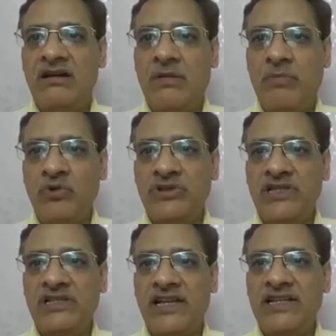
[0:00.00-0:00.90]

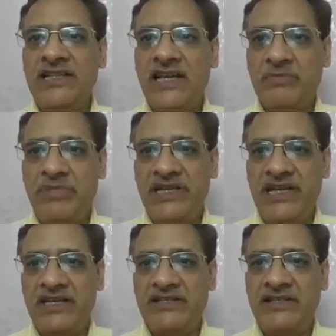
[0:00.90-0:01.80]
opposite and they are
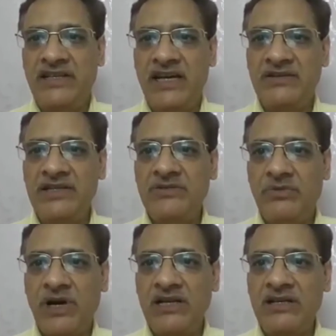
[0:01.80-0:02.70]
pinnate and
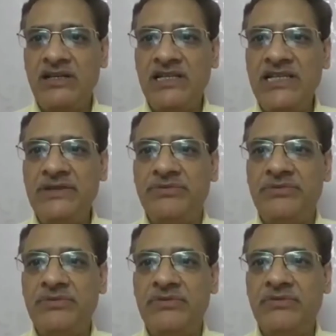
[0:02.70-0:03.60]
in one leaf